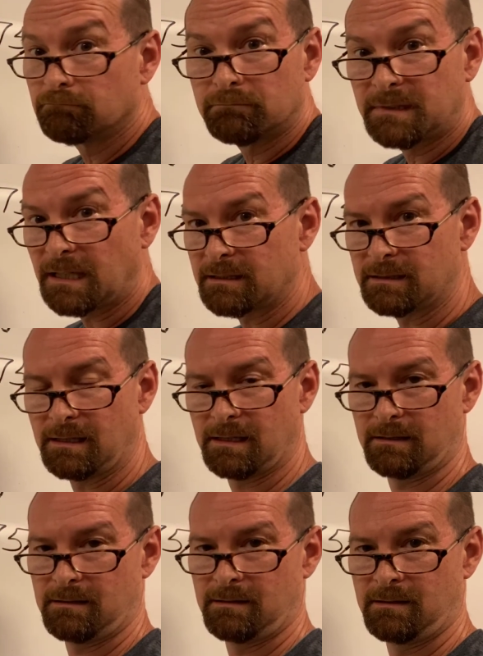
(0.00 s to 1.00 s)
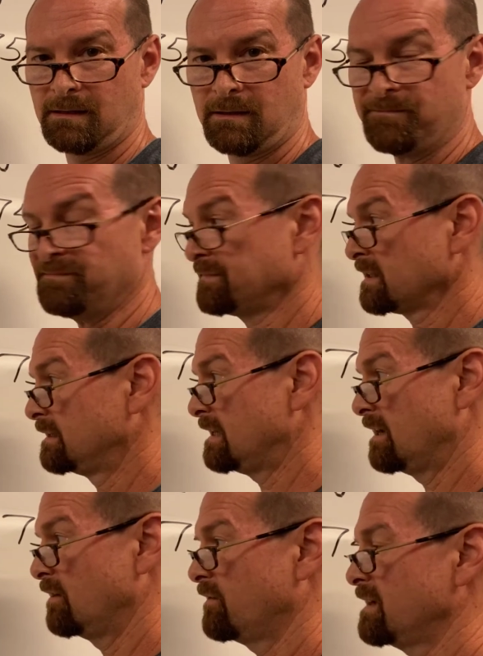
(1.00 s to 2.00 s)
That's it. Now, if I